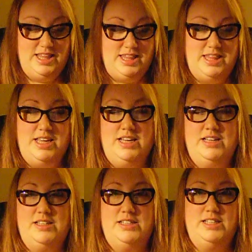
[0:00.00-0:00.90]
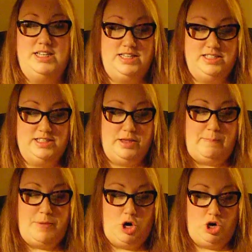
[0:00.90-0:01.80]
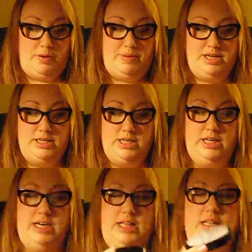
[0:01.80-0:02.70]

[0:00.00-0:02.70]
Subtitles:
this is the bomb diggity.